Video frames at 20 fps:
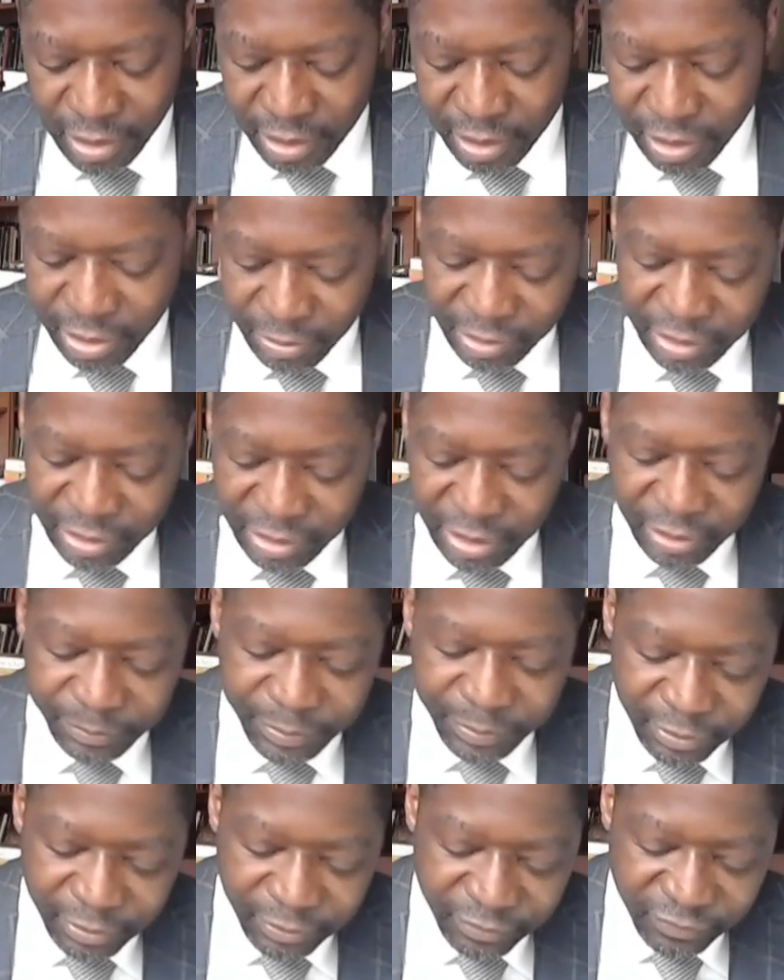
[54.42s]
Hearing none
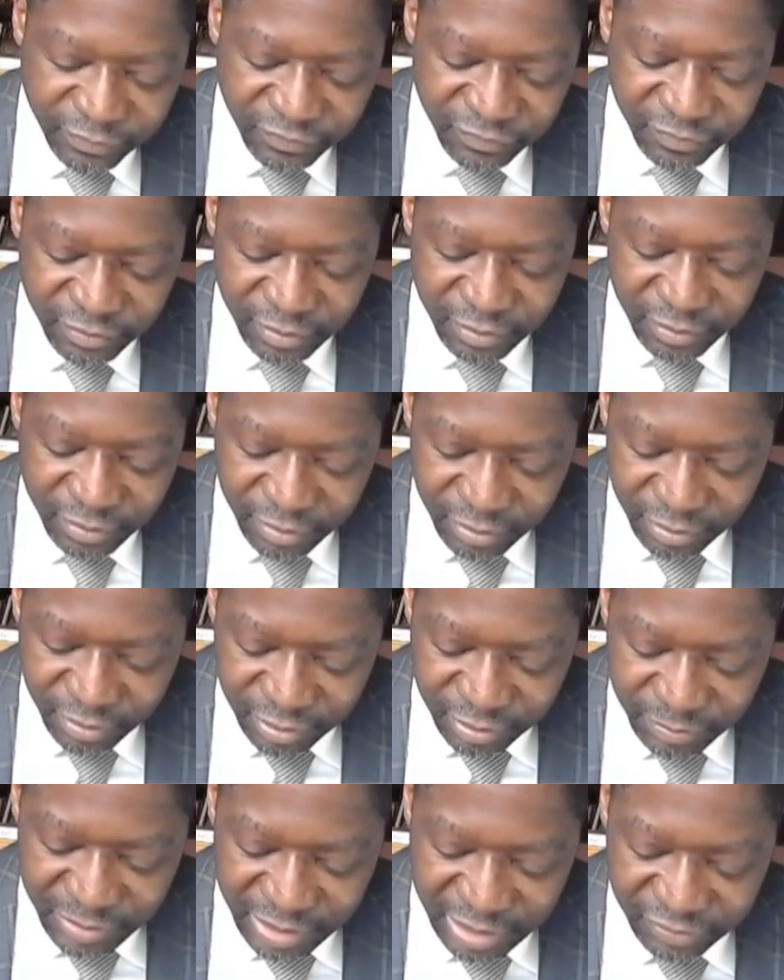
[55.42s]
opposed,
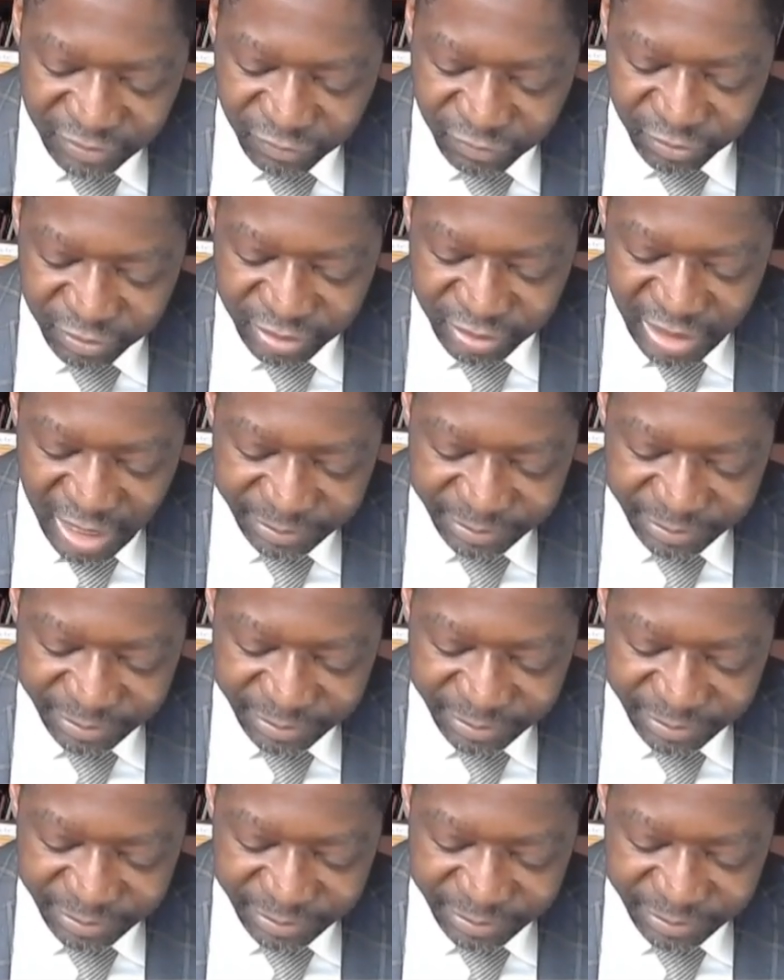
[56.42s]
the minutes are